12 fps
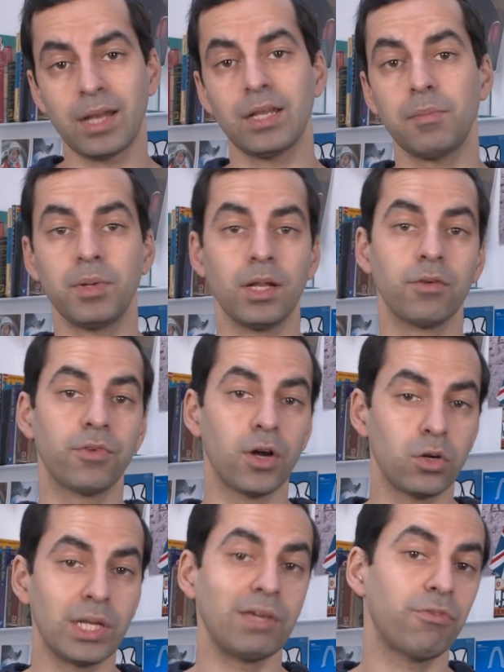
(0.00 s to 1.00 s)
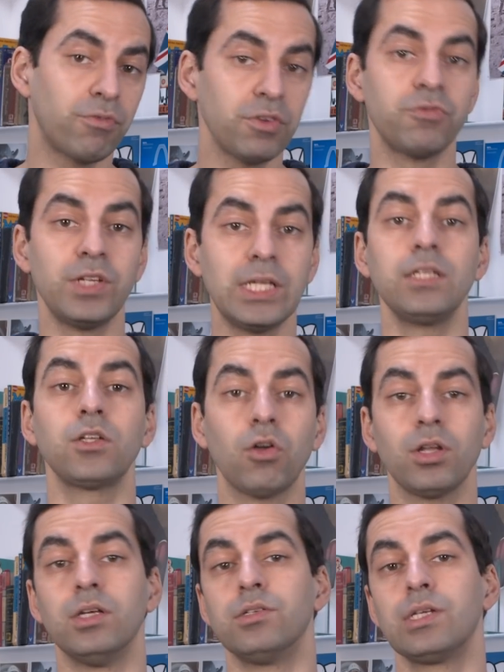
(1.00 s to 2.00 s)
and Nebula for only
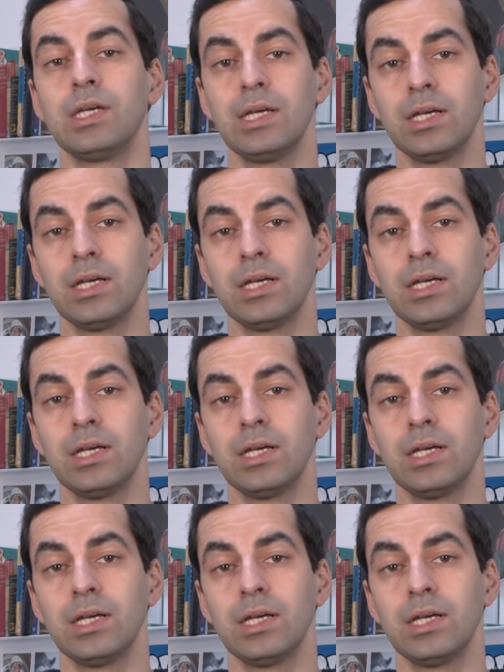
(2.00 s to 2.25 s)
$15,